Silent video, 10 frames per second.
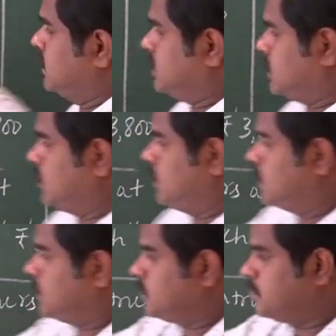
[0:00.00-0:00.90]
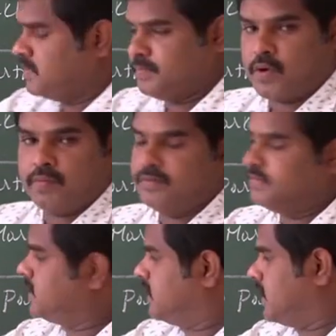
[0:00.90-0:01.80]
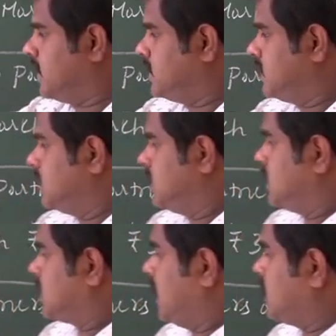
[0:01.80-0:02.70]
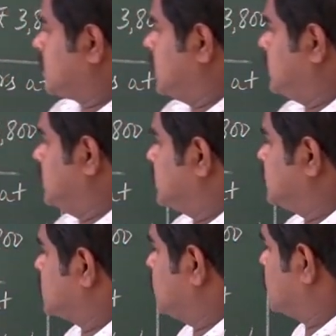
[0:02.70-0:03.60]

So the problem is saying that calculate interest on